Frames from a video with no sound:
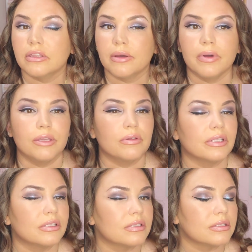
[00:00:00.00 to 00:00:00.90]
That way you
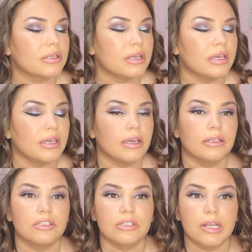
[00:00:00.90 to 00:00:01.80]
can see
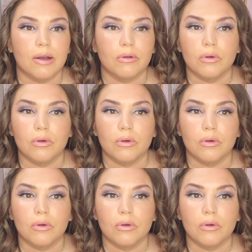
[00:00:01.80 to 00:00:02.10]
just how